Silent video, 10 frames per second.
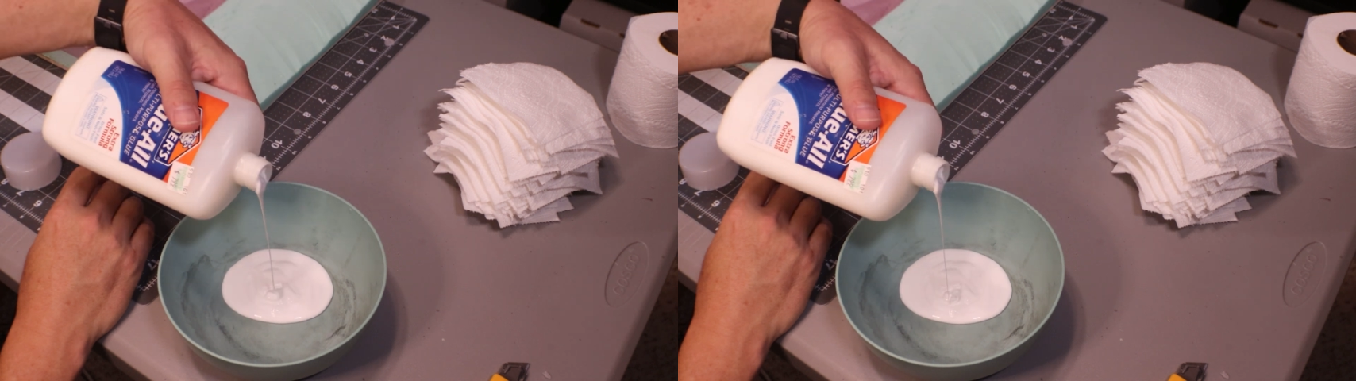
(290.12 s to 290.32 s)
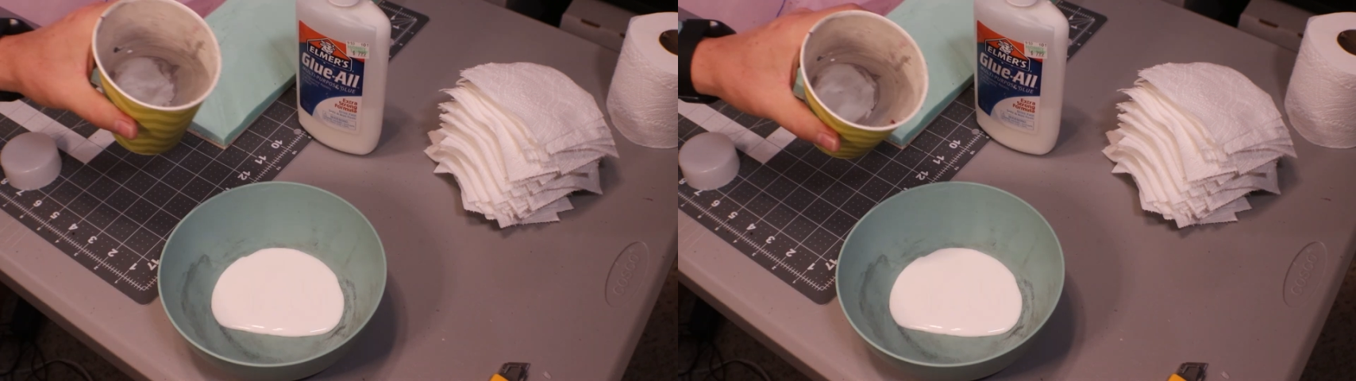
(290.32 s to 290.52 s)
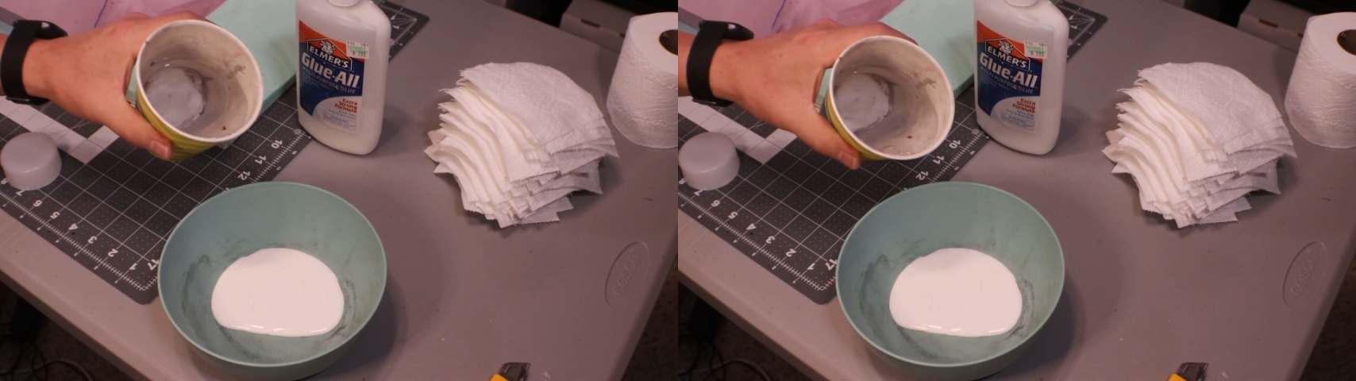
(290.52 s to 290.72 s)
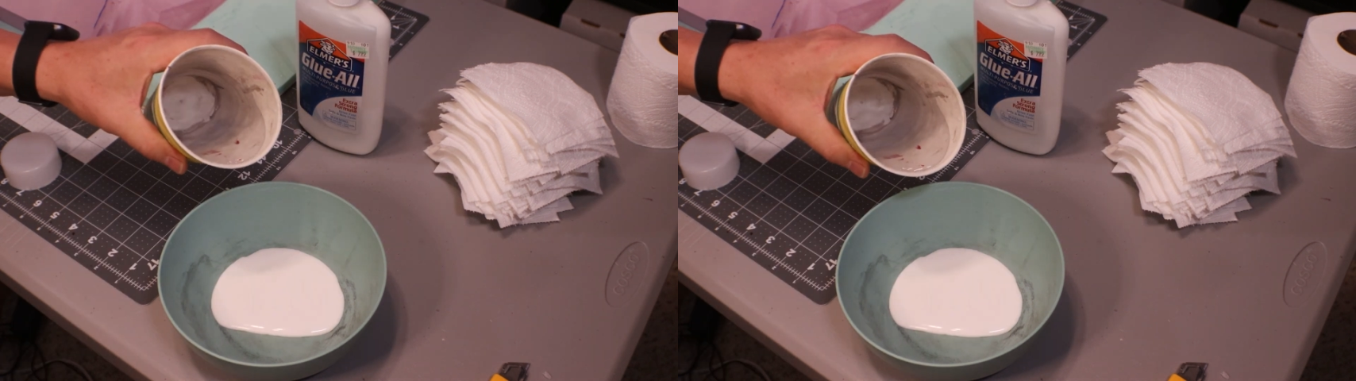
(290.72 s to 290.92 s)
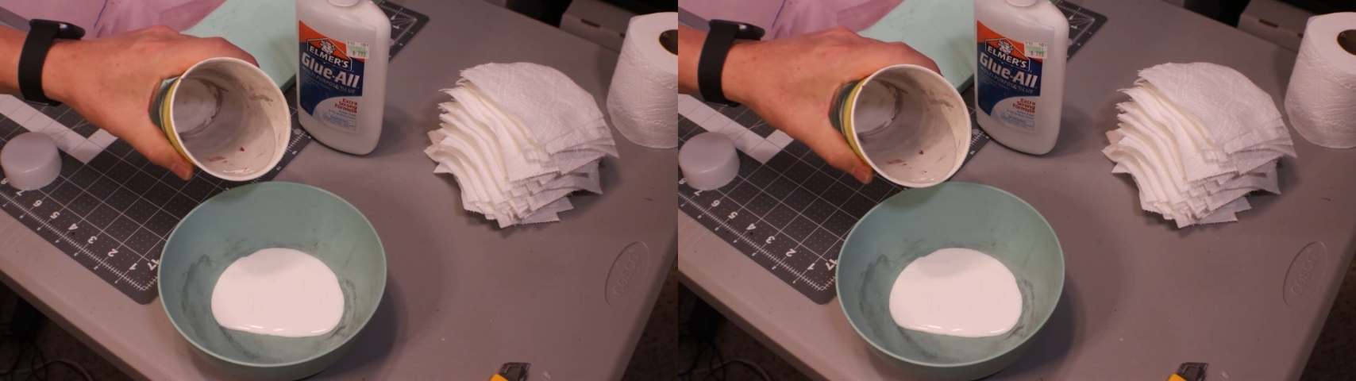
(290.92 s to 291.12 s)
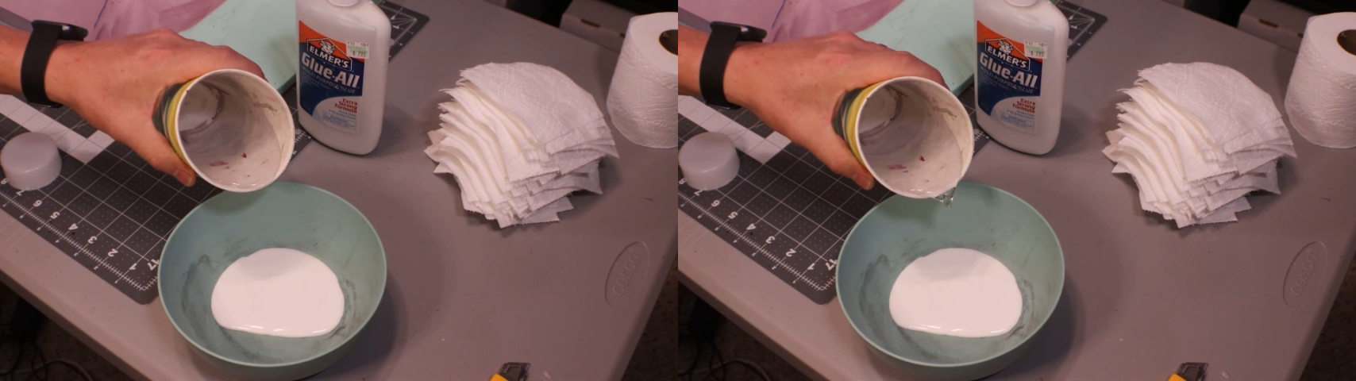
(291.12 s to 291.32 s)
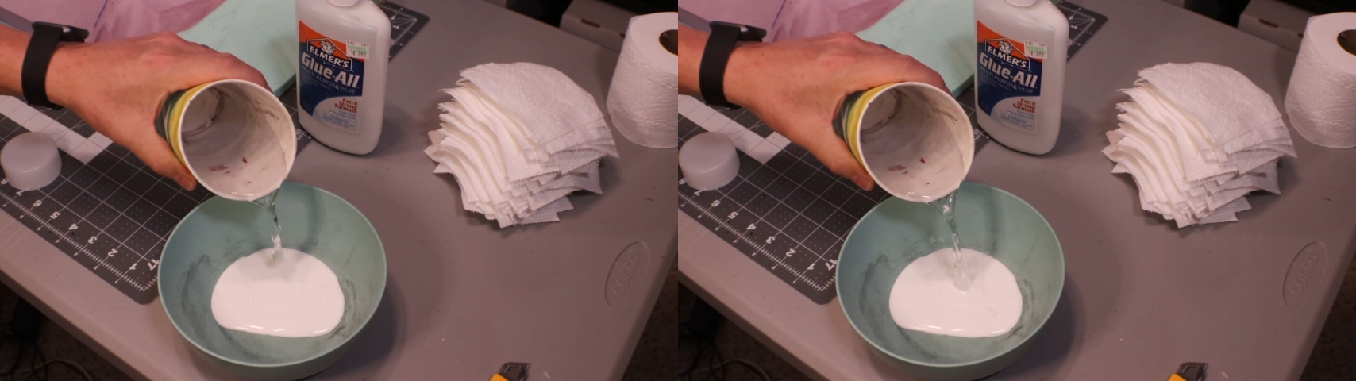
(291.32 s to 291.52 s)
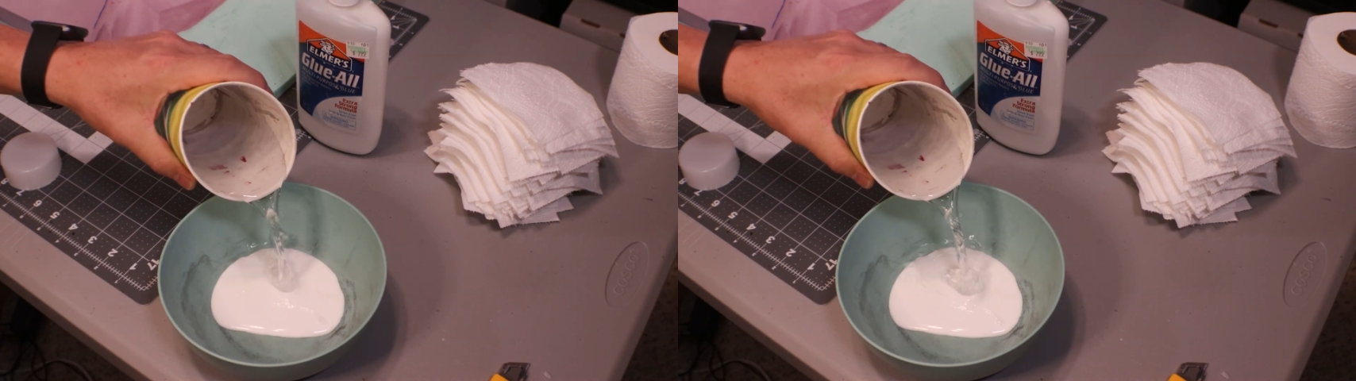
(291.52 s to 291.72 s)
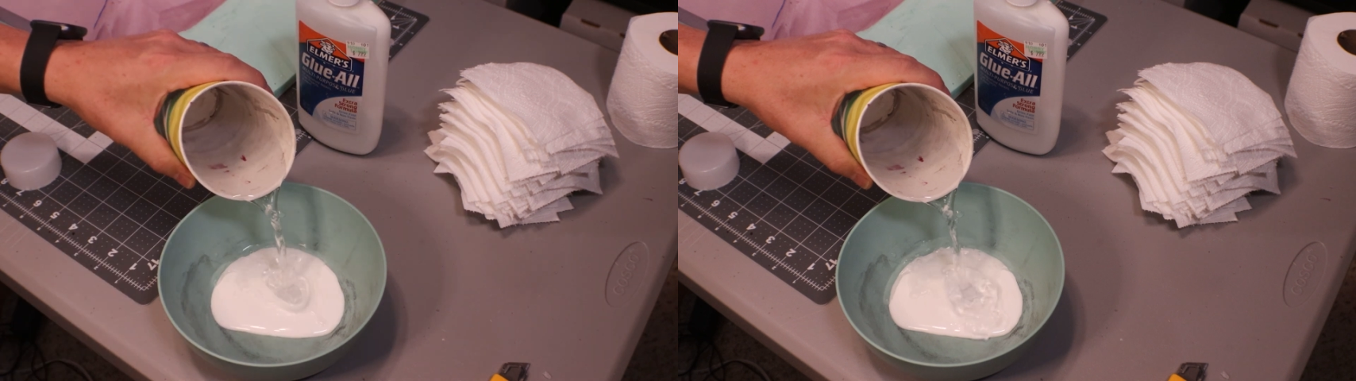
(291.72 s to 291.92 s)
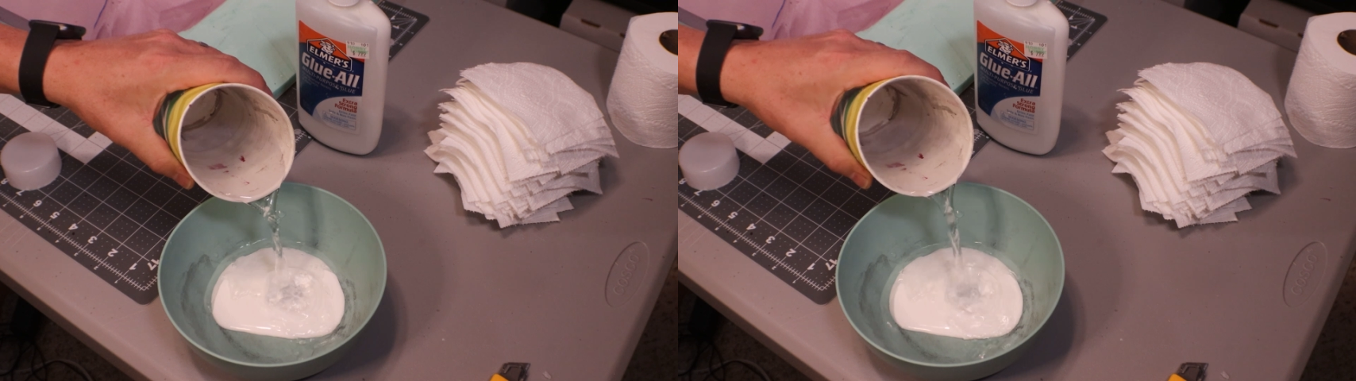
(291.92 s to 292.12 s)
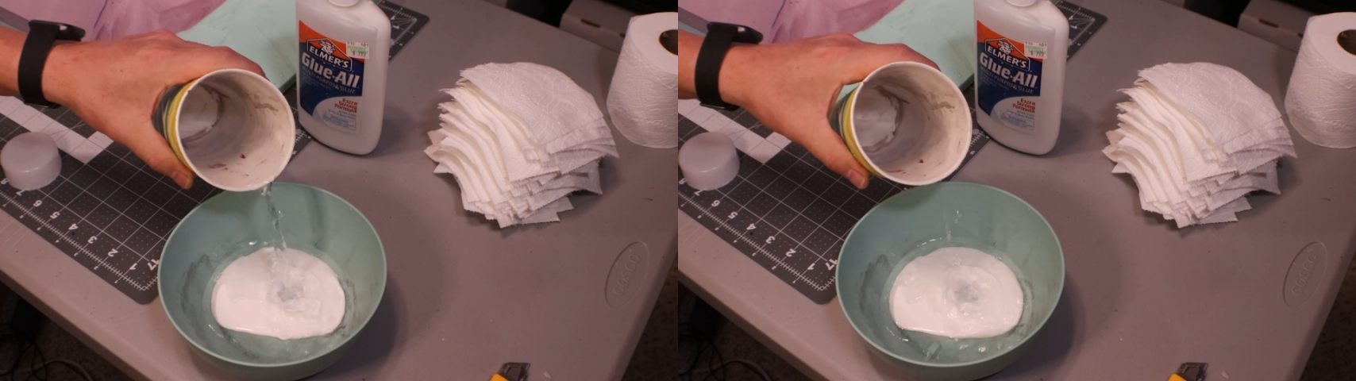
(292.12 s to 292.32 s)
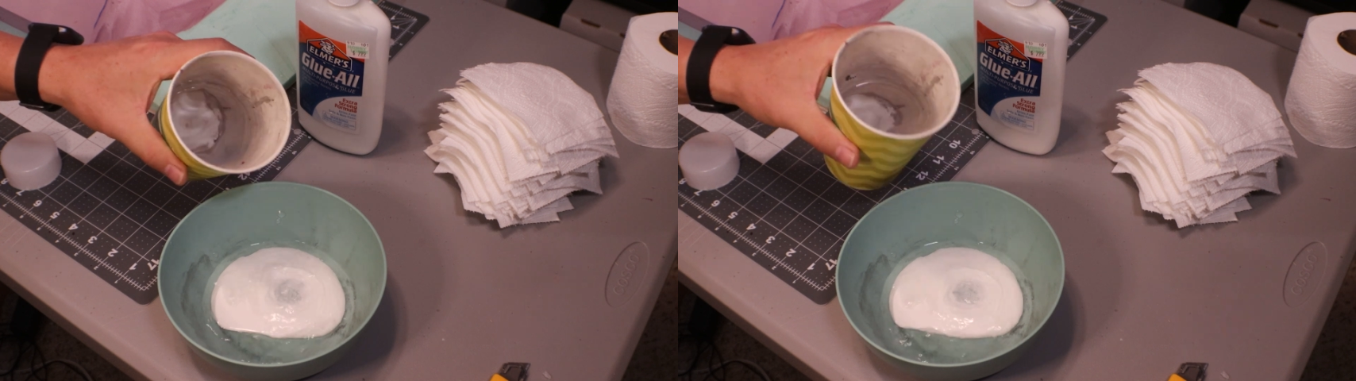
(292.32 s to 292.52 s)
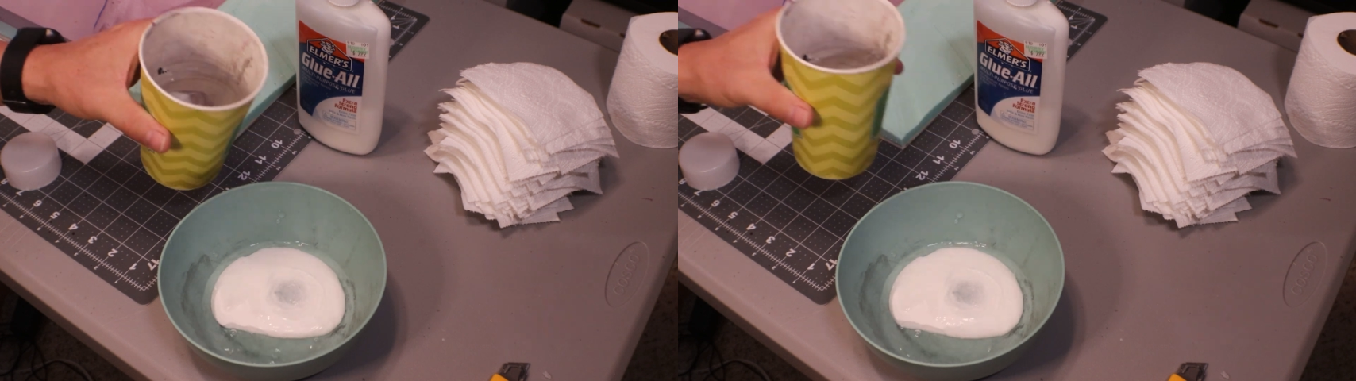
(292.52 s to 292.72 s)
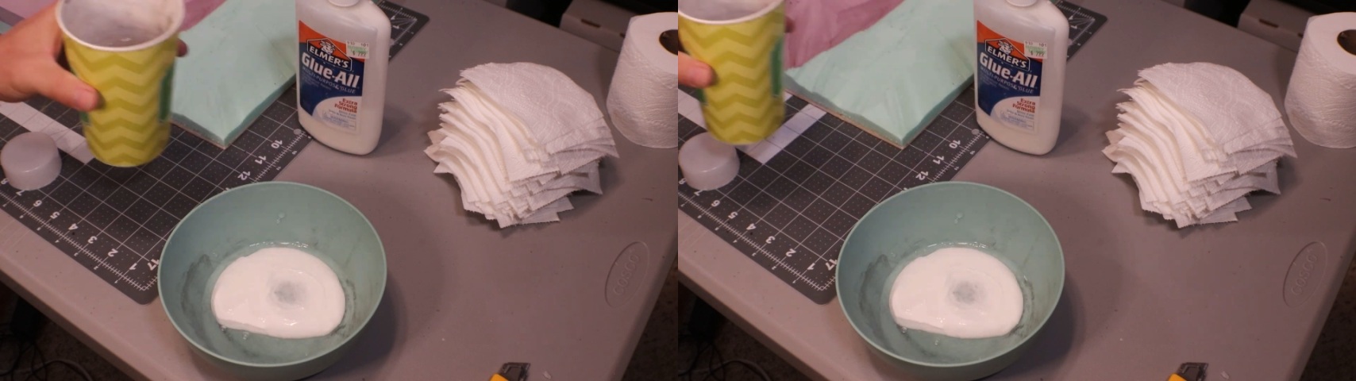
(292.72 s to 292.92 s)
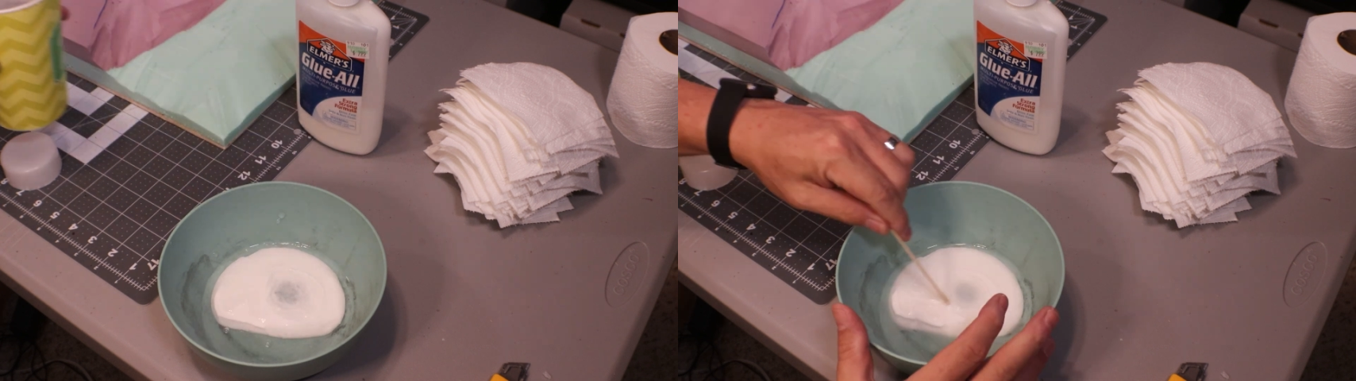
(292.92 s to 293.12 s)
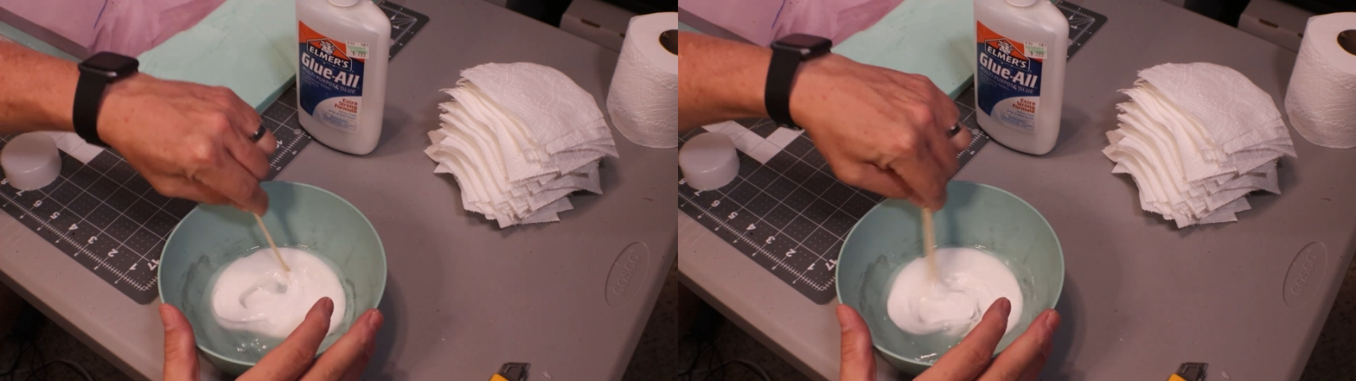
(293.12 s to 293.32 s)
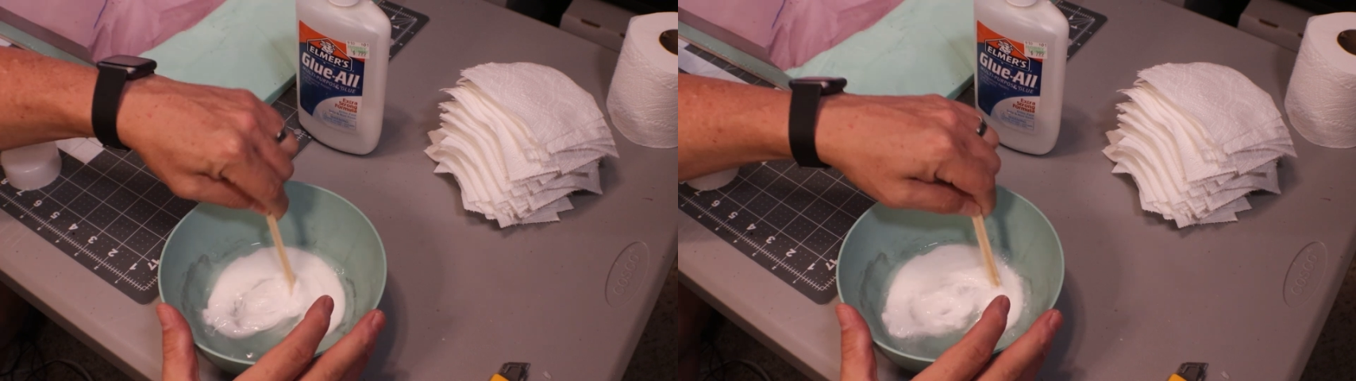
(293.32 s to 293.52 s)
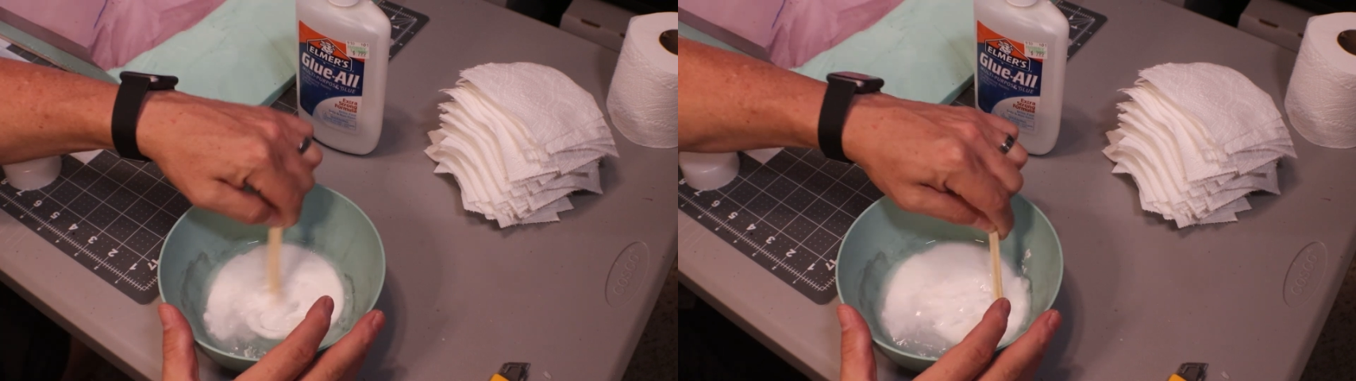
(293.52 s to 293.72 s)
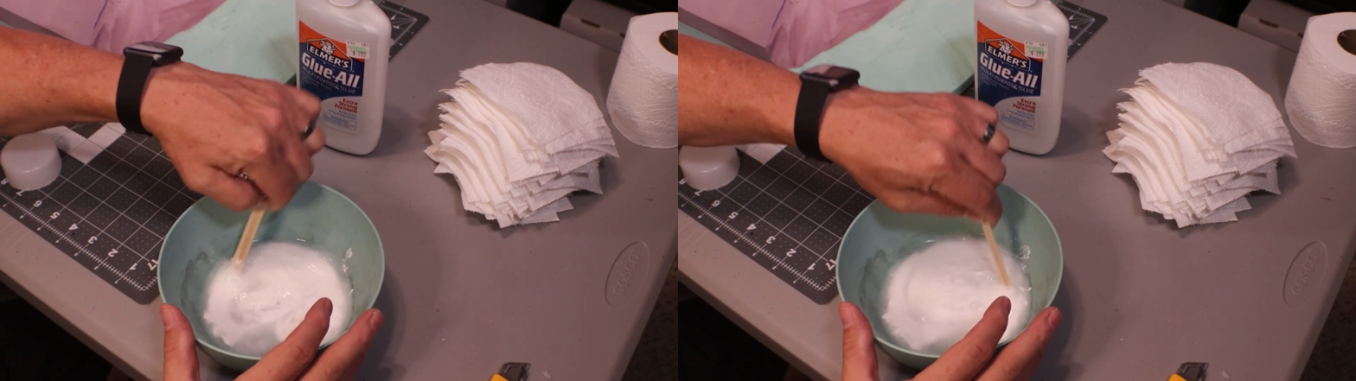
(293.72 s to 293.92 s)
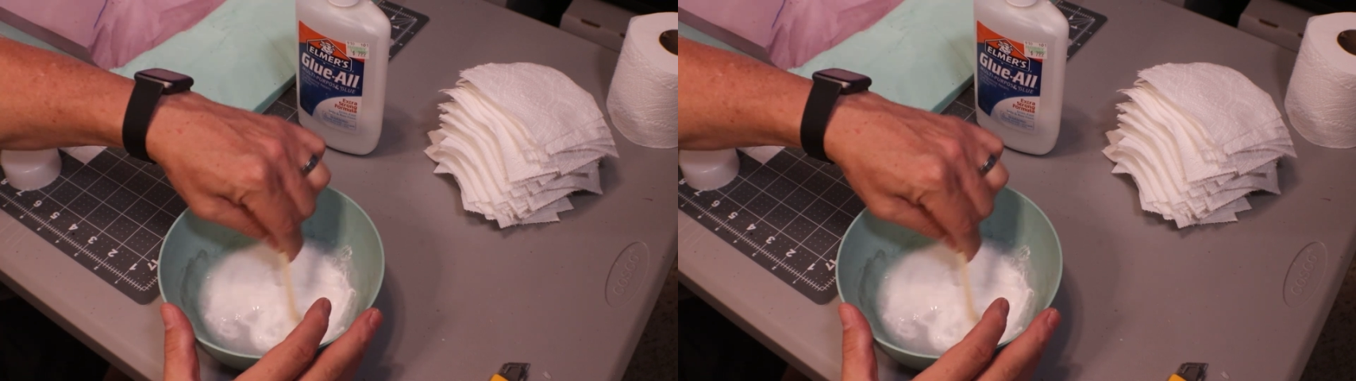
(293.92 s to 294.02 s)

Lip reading: No face is visible, so there are no lips to read.